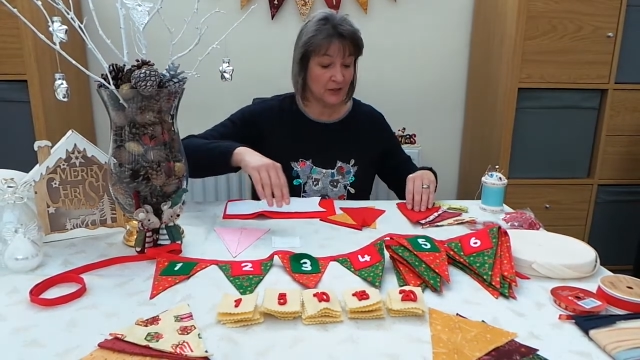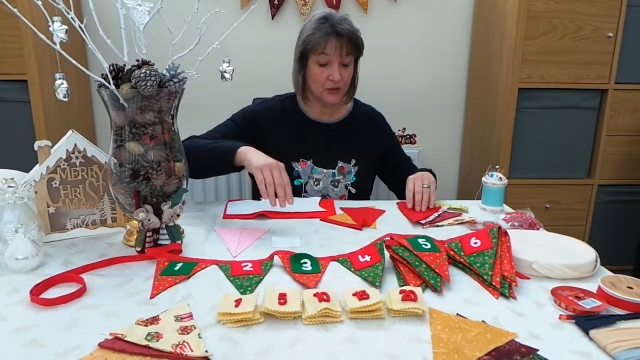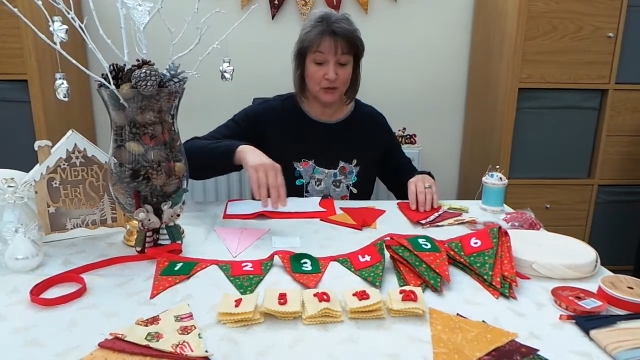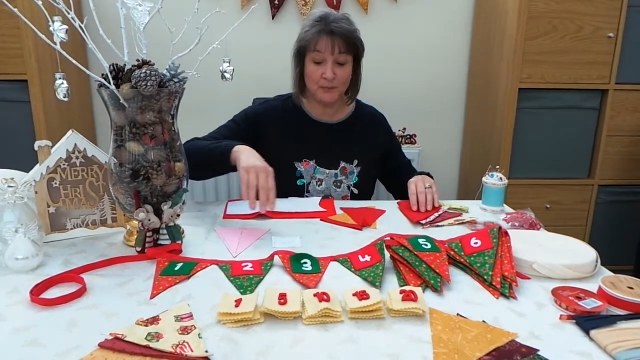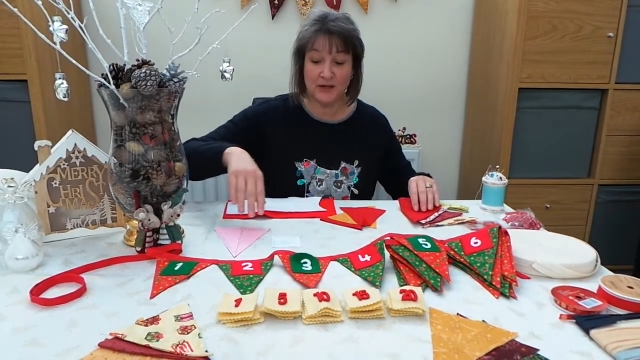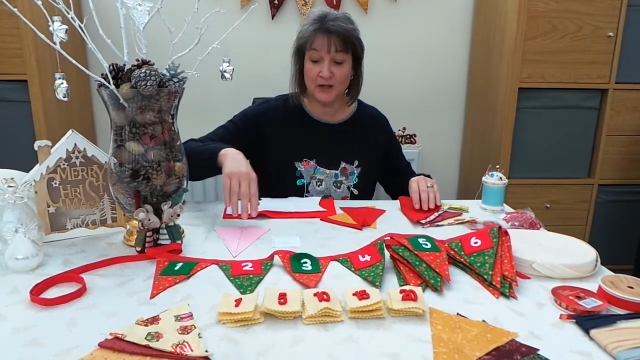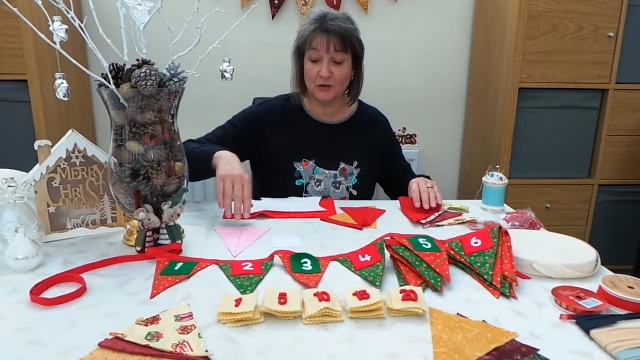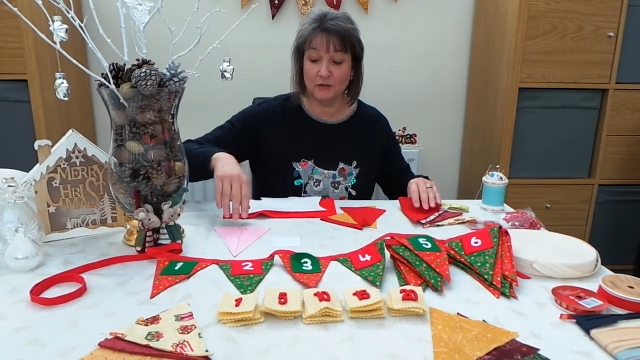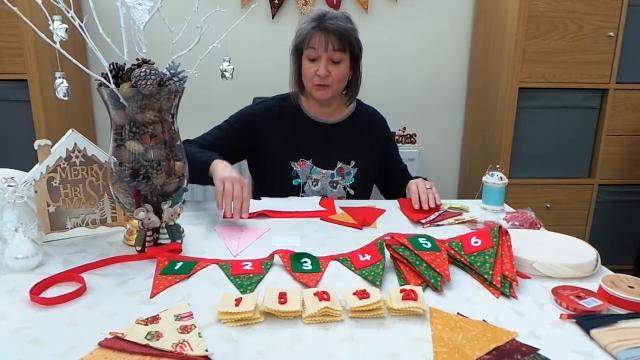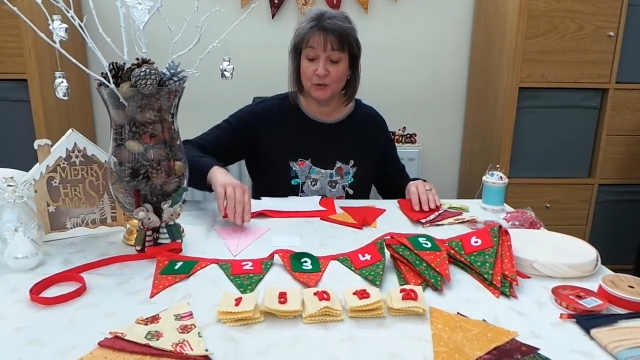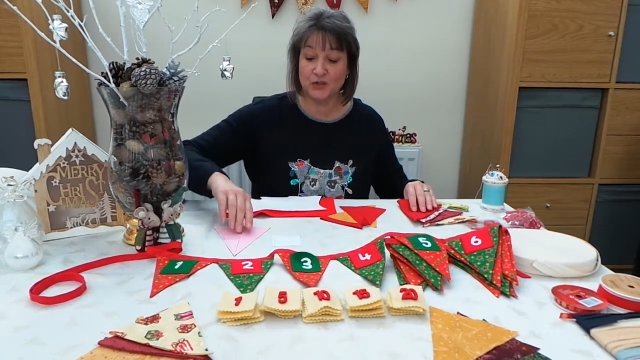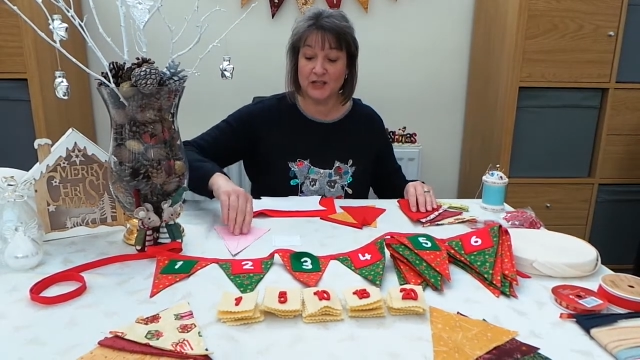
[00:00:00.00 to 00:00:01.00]
you make your
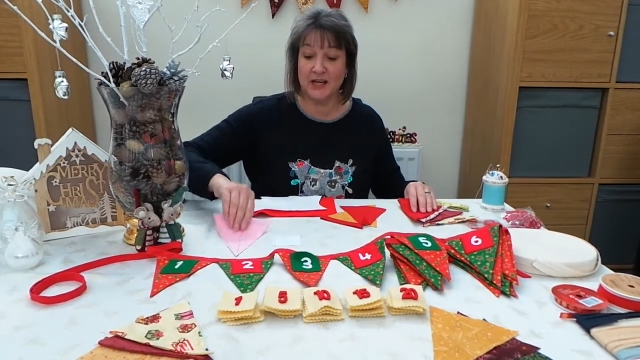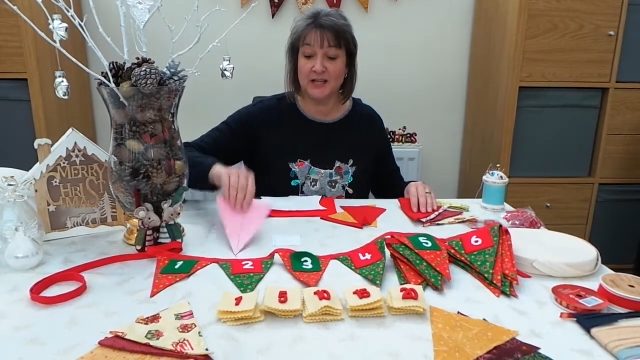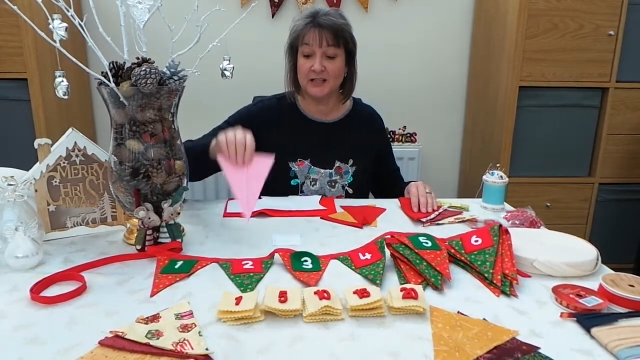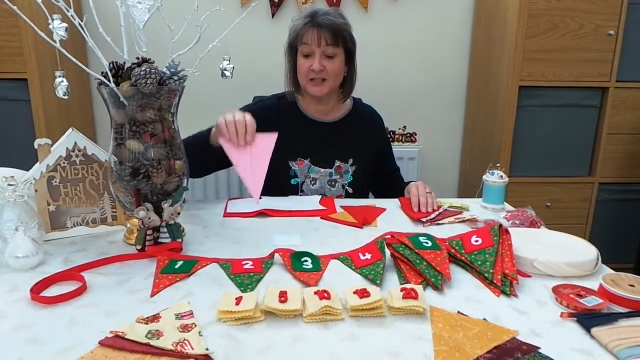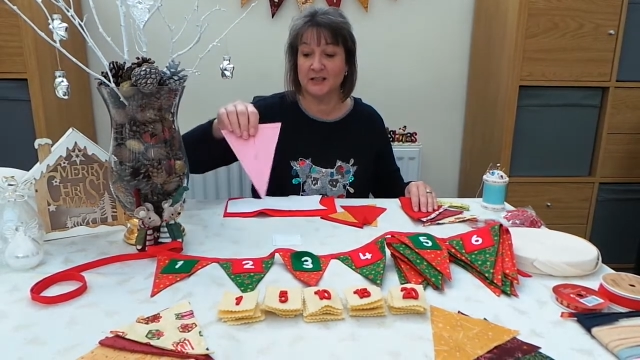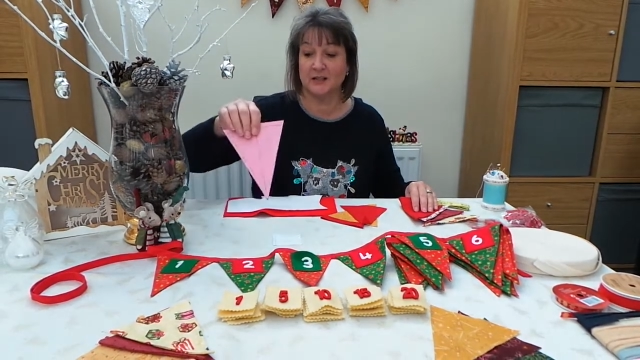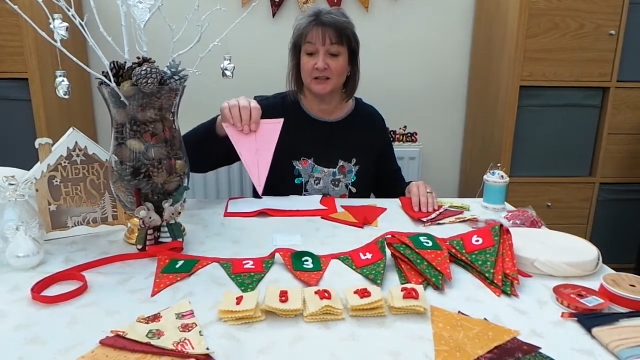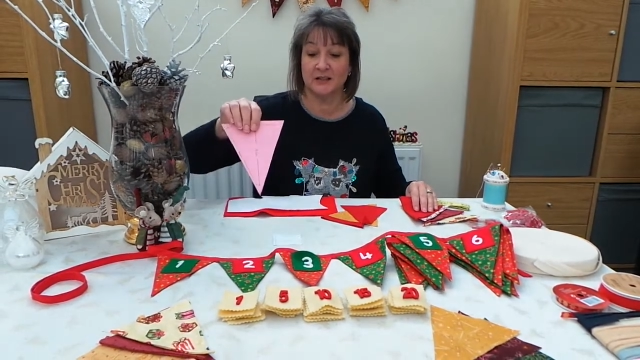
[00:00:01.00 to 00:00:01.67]
48